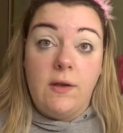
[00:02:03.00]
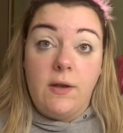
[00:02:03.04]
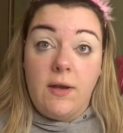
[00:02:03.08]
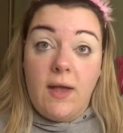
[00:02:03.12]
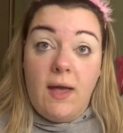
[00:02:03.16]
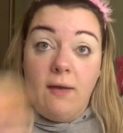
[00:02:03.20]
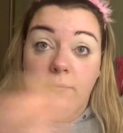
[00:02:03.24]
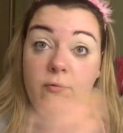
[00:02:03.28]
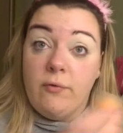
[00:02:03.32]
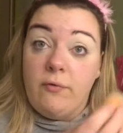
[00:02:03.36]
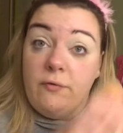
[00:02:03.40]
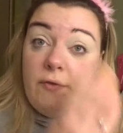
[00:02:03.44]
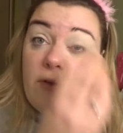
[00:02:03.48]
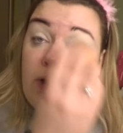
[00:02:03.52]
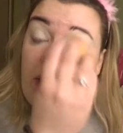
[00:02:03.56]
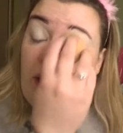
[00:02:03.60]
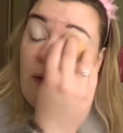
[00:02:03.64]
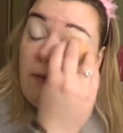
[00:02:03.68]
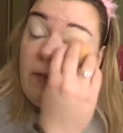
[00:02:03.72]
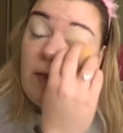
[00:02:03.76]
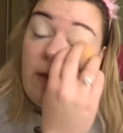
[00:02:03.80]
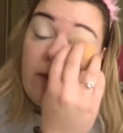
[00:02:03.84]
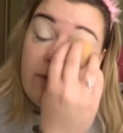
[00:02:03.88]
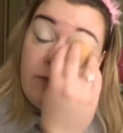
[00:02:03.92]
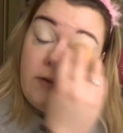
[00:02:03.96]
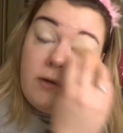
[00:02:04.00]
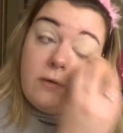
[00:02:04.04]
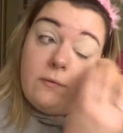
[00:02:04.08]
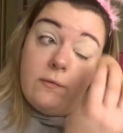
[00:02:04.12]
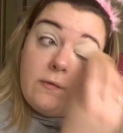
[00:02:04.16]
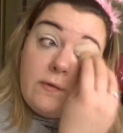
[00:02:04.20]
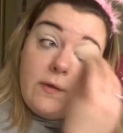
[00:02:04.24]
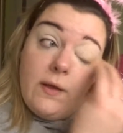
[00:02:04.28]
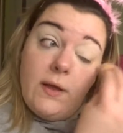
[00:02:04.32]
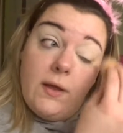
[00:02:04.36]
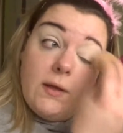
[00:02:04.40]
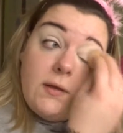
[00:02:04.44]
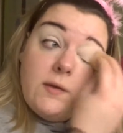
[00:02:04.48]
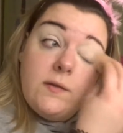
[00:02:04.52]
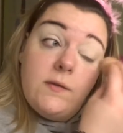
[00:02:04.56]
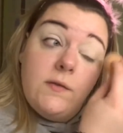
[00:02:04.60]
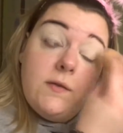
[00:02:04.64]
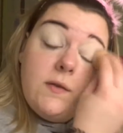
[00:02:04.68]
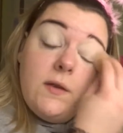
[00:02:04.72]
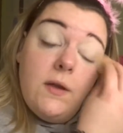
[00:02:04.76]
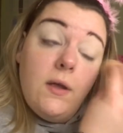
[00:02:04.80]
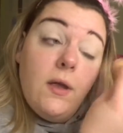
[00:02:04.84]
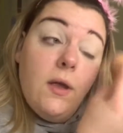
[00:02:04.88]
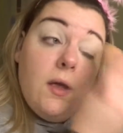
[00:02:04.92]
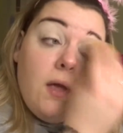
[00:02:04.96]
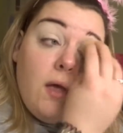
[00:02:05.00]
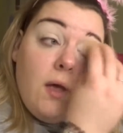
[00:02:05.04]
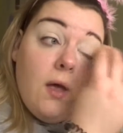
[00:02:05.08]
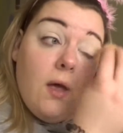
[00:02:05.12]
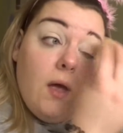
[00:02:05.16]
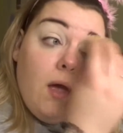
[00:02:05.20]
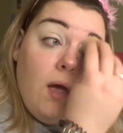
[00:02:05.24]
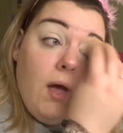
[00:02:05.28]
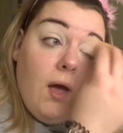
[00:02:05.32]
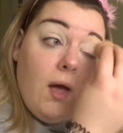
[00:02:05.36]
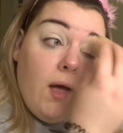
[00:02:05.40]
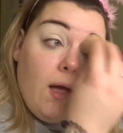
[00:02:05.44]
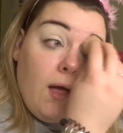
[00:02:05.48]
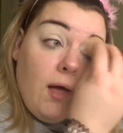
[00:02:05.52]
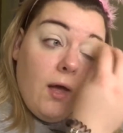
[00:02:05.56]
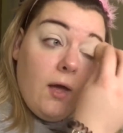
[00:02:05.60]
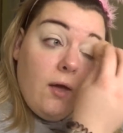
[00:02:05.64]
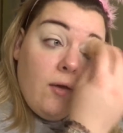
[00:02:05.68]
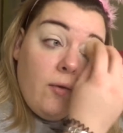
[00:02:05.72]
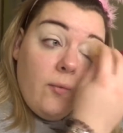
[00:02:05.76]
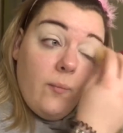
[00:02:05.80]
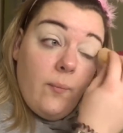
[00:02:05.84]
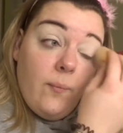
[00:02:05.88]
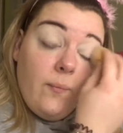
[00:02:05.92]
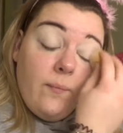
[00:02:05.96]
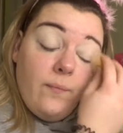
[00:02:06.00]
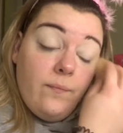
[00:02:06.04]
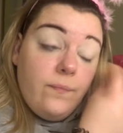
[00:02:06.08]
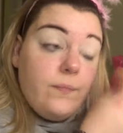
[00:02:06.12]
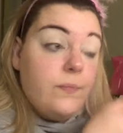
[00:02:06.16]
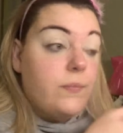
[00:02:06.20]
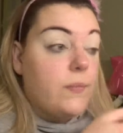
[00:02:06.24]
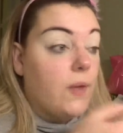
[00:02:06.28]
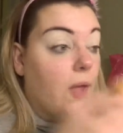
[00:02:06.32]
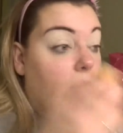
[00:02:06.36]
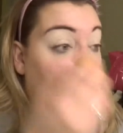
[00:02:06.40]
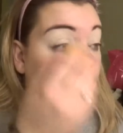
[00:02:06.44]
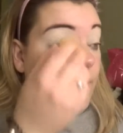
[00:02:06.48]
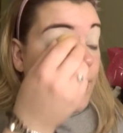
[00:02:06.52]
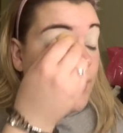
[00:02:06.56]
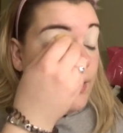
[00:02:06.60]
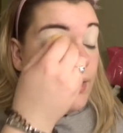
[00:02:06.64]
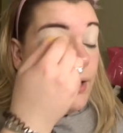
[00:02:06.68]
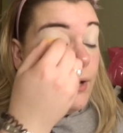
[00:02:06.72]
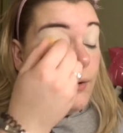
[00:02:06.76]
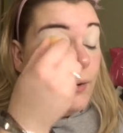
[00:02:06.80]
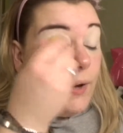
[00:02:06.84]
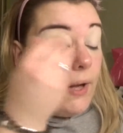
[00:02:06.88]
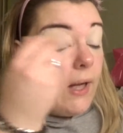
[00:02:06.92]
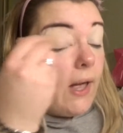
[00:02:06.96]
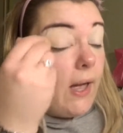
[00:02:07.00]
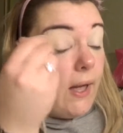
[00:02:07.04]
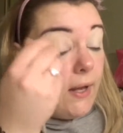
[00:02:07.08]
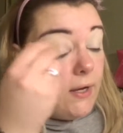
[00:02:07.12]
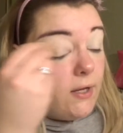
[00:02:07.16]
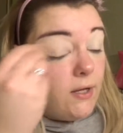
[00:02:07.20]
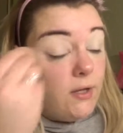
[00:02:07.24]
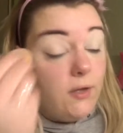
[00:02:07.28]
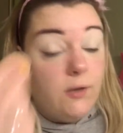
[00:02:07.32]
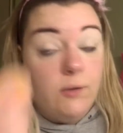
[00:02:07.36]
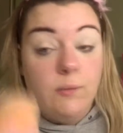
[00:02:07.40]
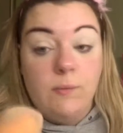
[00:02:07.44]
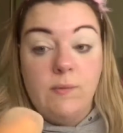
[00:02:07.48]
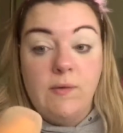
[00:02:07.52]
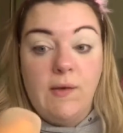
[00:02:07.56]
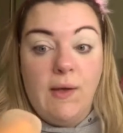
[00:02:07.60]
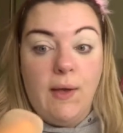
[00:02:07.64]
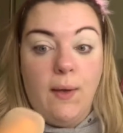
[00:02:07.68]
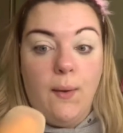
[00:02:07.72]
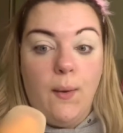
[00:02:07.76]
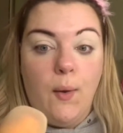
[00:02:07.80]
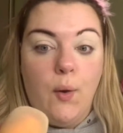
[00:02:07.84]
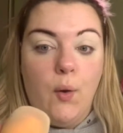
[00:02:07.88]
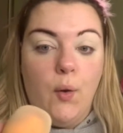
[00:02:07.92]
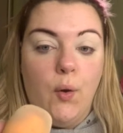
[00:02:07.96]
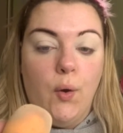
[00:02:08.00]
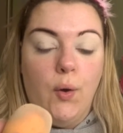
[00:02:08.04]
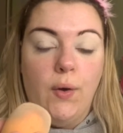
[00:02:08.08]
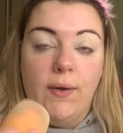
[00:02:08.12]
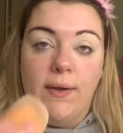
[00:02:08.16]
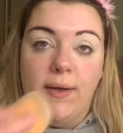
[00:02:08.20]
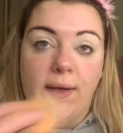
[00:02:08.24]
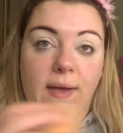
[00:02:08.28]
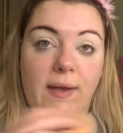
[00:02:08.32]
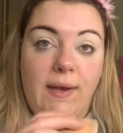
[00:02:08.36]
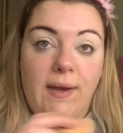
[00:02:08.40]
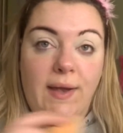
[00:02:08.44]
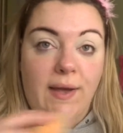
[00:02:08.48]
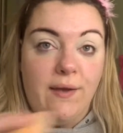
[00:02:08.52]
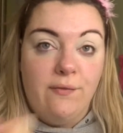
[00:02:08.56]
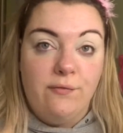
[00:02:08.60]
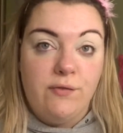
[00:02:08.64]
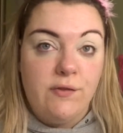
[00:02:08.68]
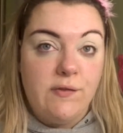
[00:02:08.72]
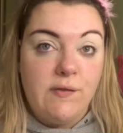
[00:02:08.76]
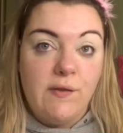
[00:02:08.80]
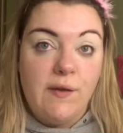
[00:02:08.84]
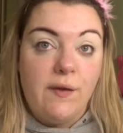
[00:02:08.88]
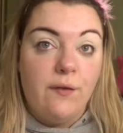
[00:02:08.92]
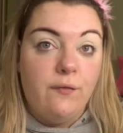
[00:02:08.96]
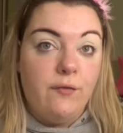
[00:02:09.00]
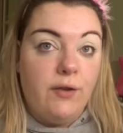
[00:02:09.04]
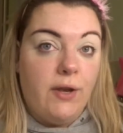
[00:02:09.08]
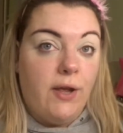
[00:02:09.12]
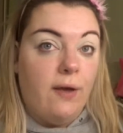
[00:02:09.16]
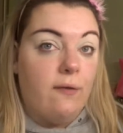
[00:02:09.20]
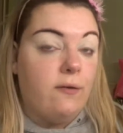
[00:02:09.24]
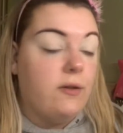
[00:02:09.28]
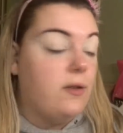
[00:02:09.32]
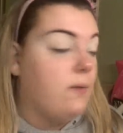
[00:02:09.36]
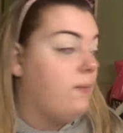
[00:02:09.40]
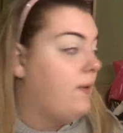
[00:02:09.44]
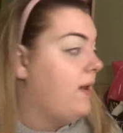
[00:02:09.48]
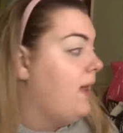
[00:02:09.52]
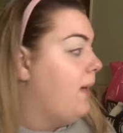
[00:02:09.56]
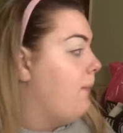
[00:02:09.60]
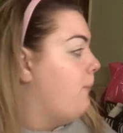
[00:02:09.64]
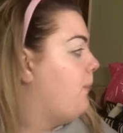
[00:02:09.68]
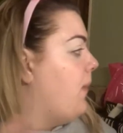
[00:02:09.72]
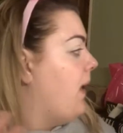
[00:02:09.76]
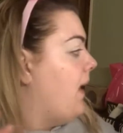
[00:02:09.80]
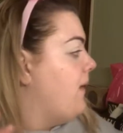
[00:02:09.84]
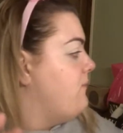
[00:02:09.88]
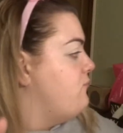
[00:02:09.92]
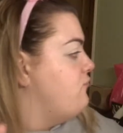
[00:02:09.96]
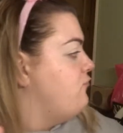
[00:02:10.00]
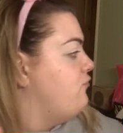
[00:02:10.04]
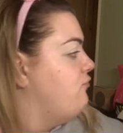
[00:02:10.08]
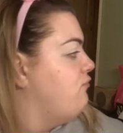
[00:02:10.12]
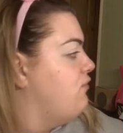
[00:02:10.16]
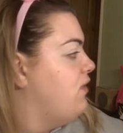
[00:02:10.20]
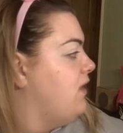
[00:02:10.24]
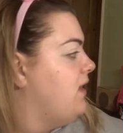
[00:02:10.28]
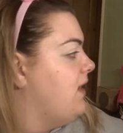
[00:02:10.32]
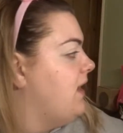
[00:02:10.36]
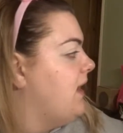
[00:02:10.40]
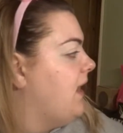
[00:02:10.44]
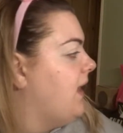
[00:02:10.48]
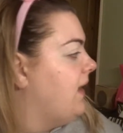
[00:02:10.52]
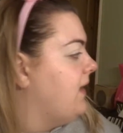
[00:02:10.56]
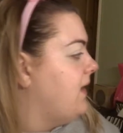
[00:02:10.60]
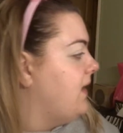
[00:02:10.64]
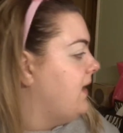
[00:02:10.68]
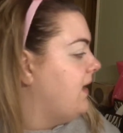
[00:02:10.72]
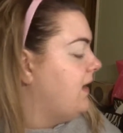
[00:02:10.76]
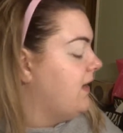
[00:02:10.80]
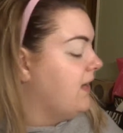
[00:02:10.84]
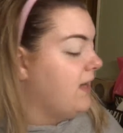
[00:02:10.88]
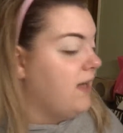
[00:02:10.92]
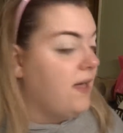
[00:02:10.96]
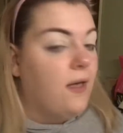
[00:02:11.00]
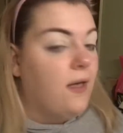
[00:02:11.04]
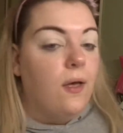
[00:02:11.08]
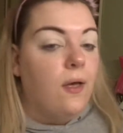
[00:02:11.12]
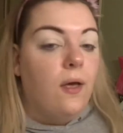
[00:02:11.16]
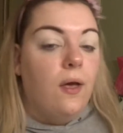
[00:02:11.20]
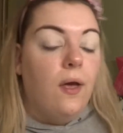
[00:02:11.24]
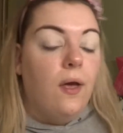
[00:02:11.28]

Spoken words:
in every video that I've used this, and I know I kind of use it in every single video at the minute, but I'm really liking it.